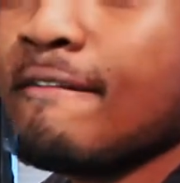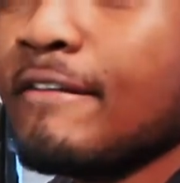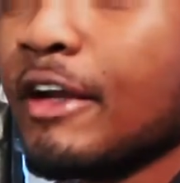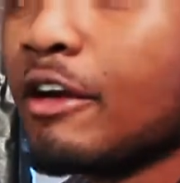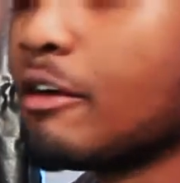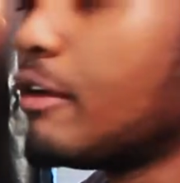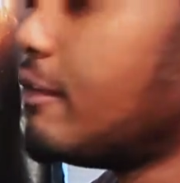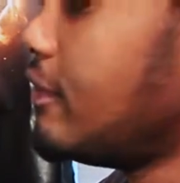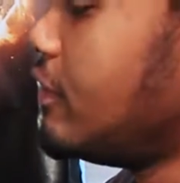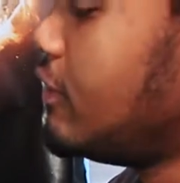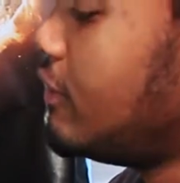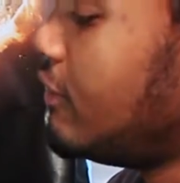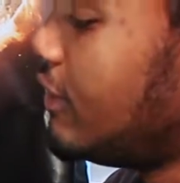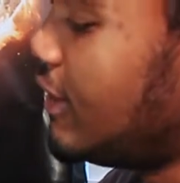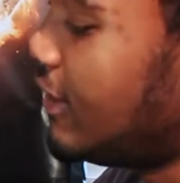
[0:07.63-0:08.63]
figure
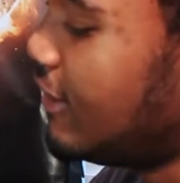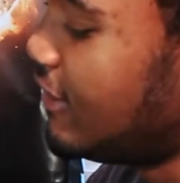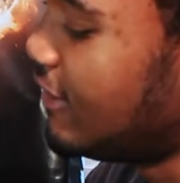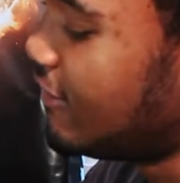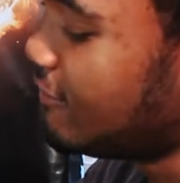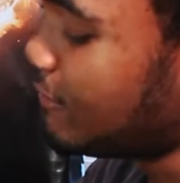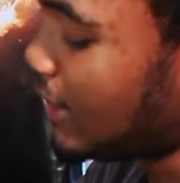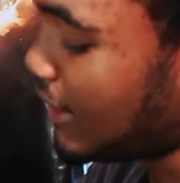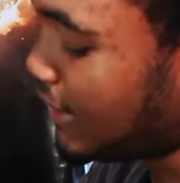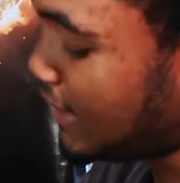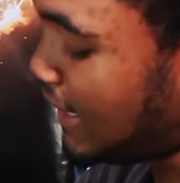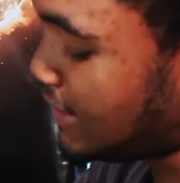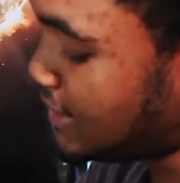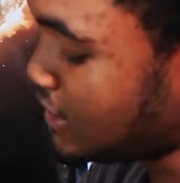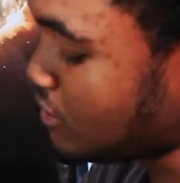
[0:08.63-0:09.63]
review of my
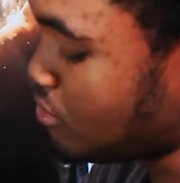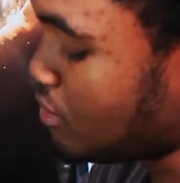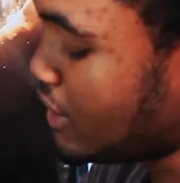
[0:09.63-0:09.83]
classic